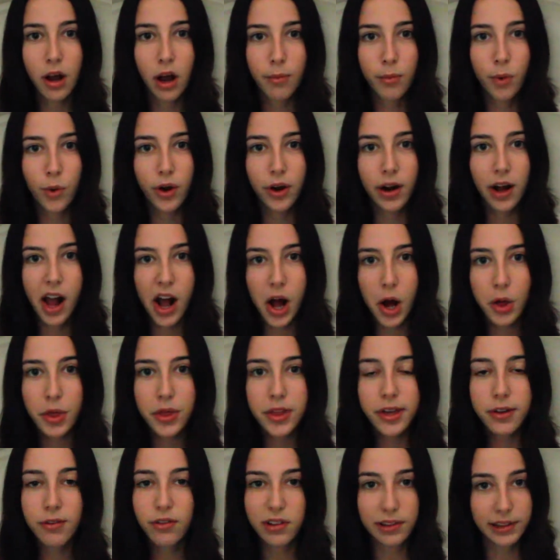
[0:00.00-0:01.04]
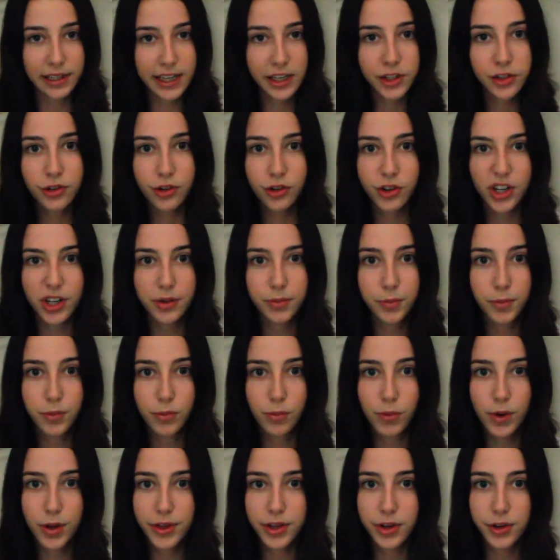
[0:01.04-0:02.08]
a more healthy relationship
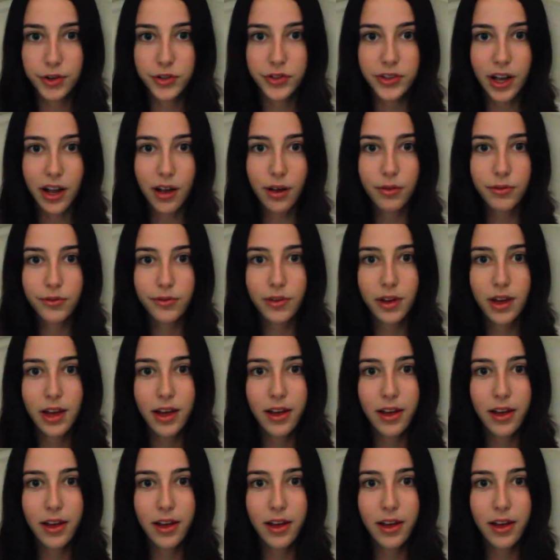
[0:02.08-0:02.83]
with yourself,